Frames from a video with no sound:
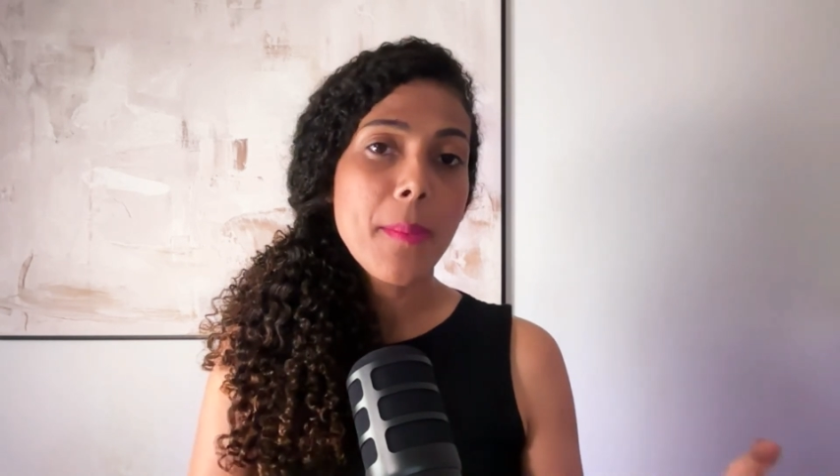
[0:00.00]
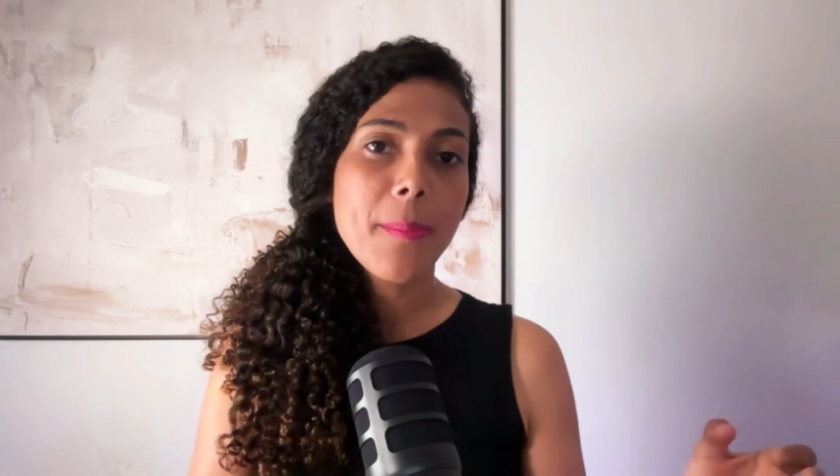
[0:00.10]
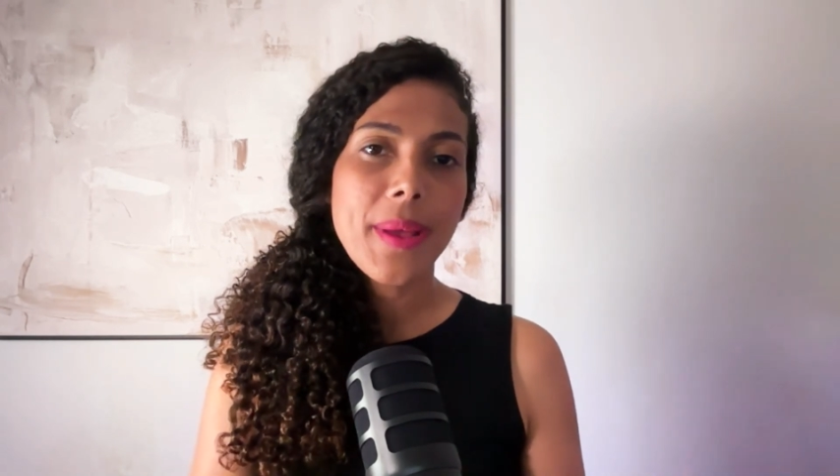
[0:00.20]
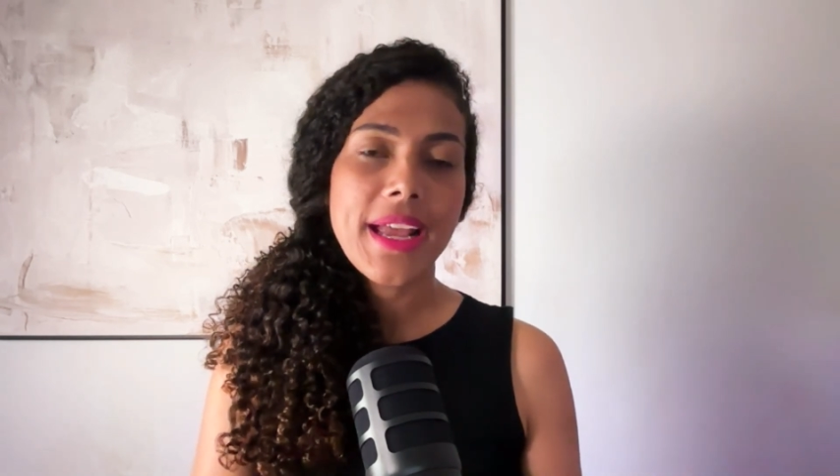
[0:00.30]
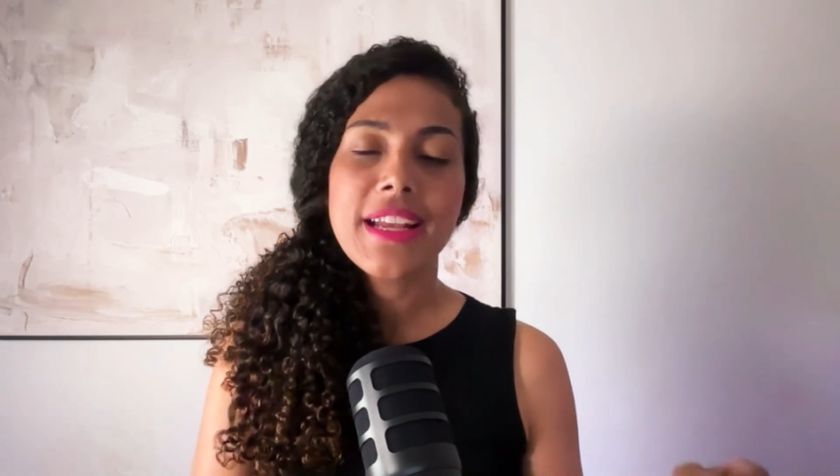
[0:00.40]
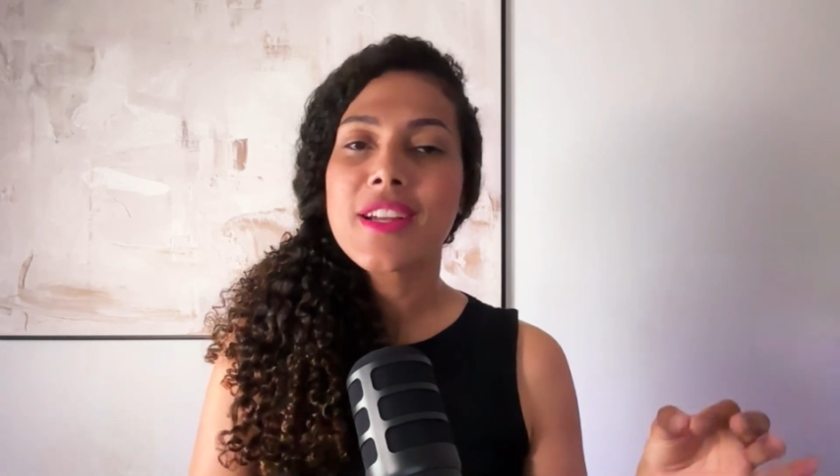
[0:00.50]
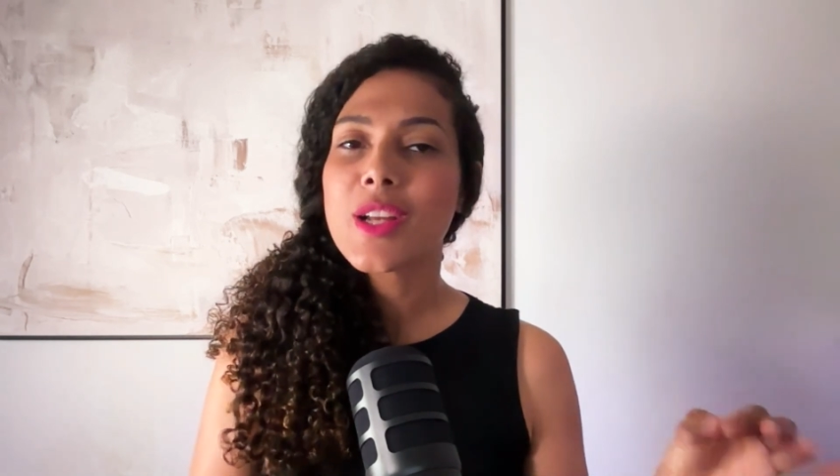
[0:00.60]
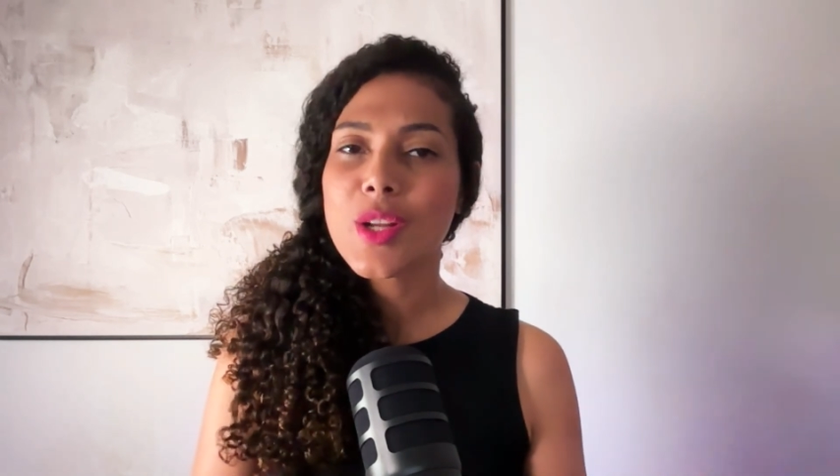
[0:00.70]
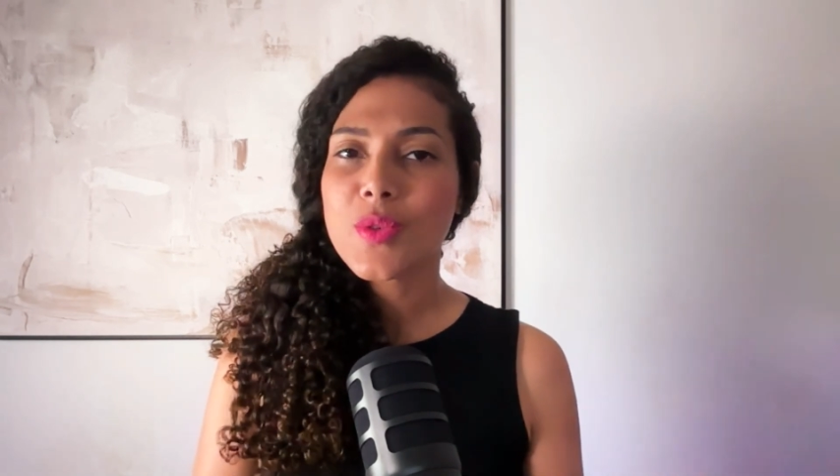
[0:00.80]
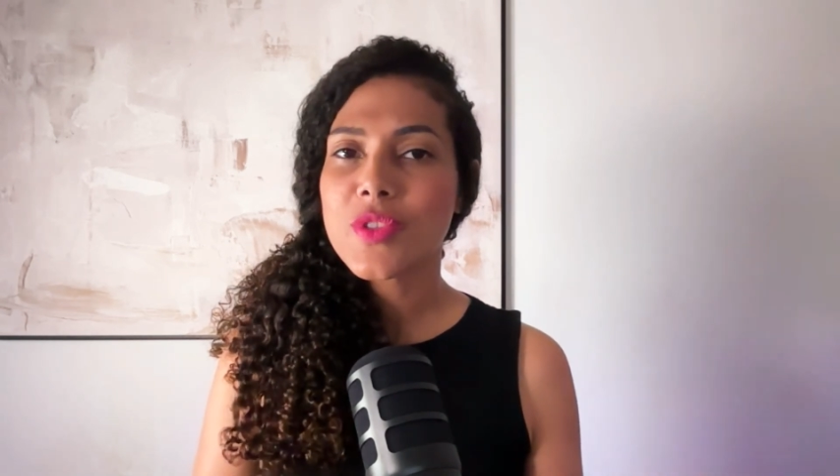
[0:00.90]
paid
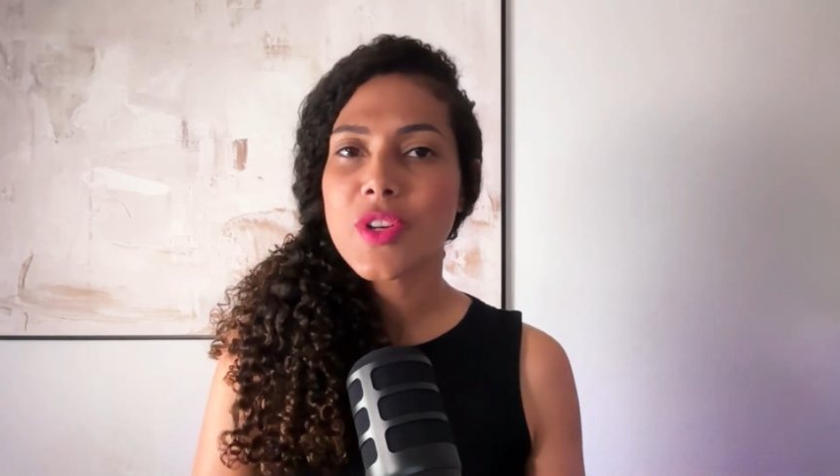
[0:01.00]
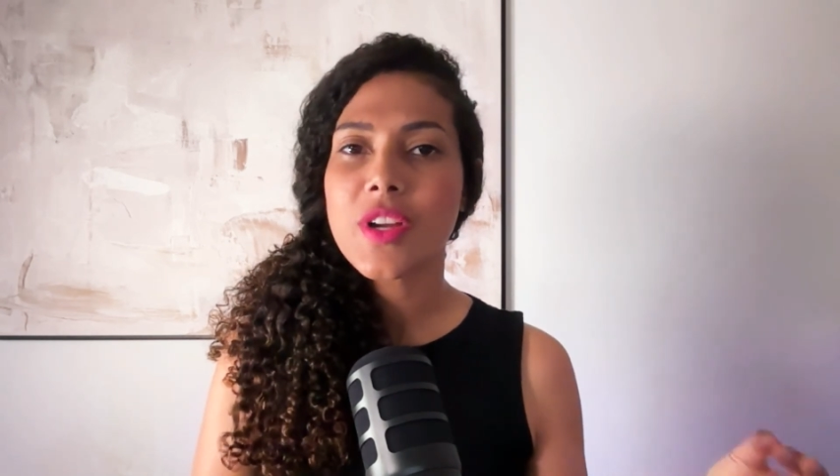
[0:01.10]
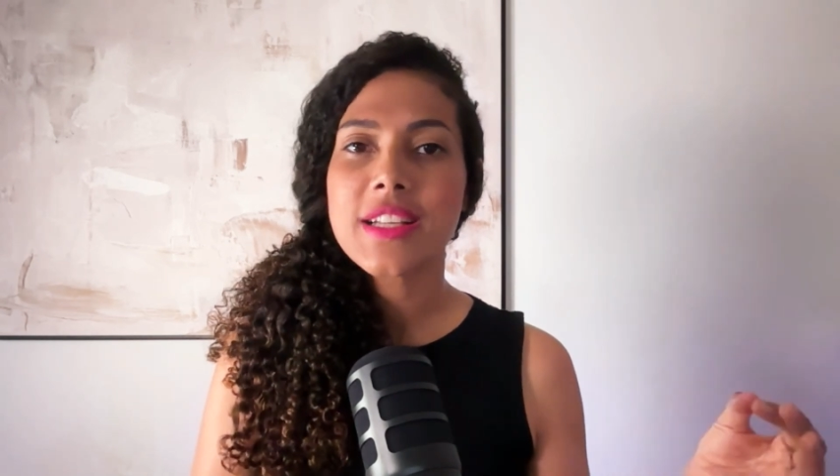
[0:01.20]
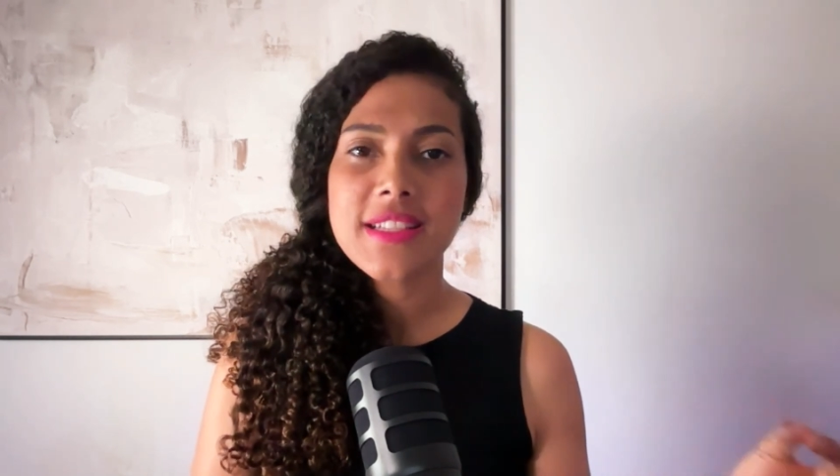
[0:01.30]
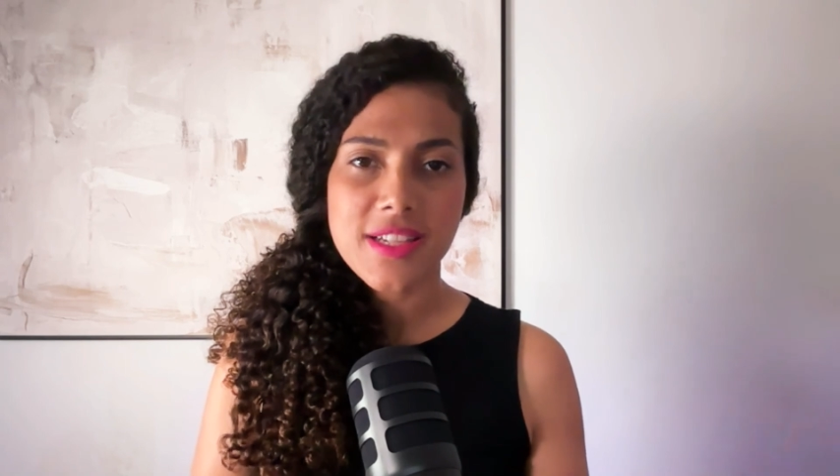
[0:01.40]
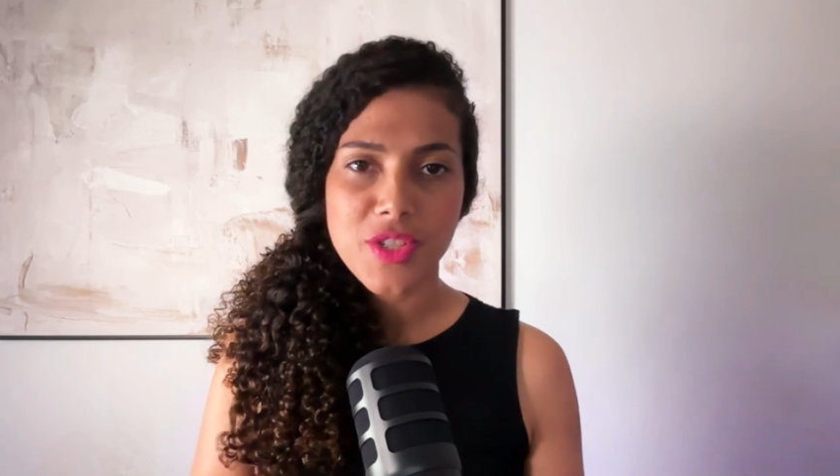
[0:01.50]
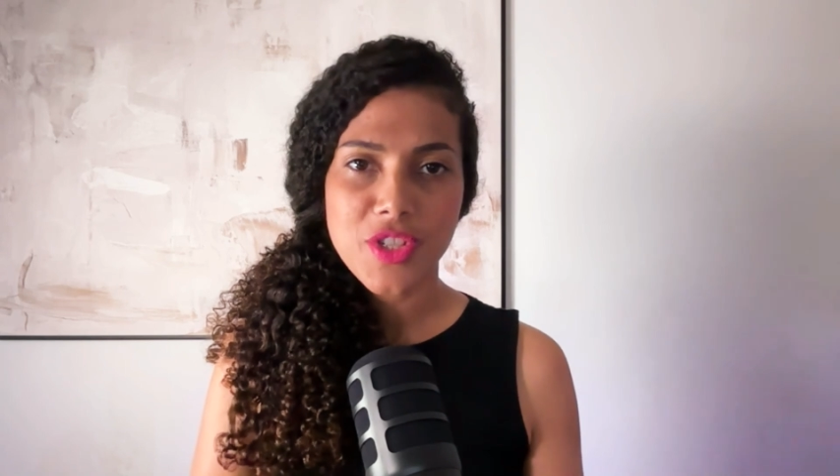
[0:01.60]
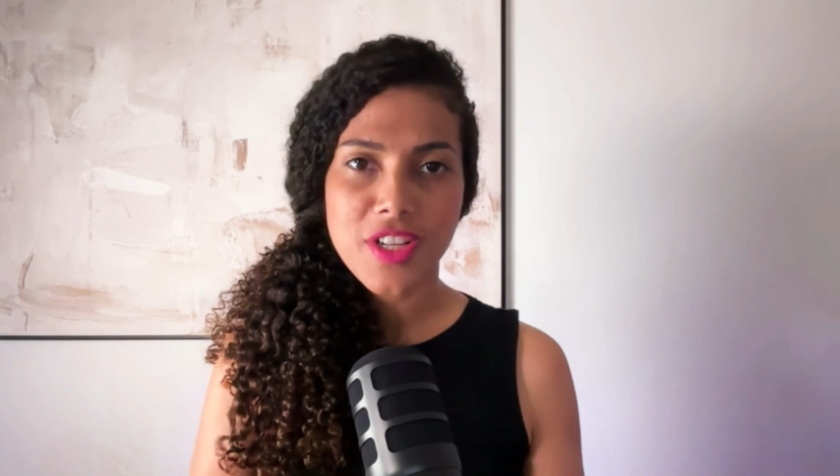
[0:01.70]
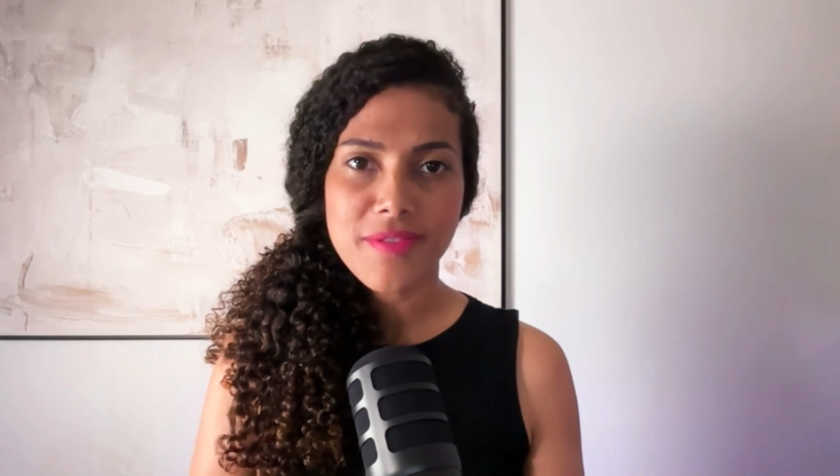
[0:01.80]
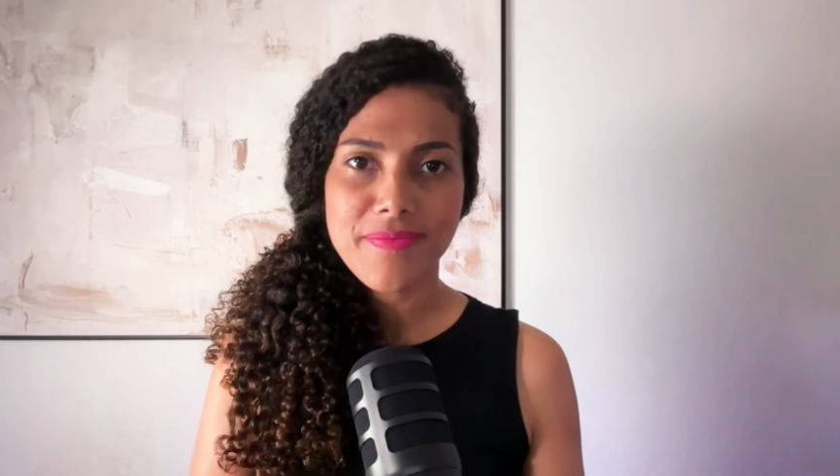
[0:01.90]
closer
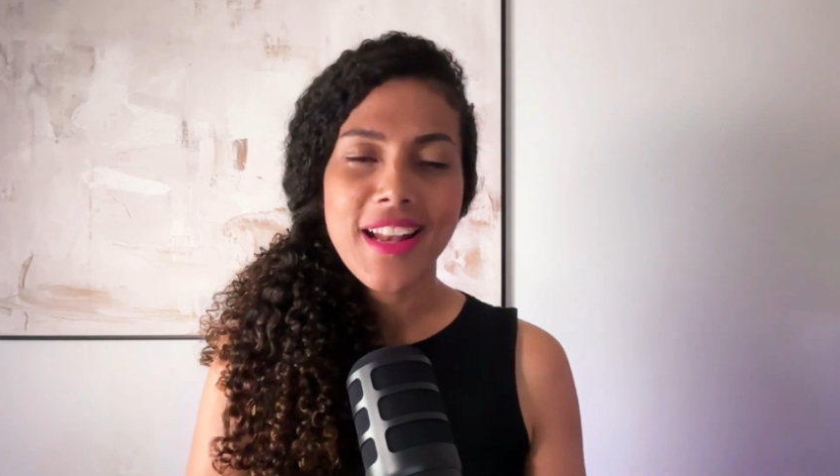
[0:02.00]
attention.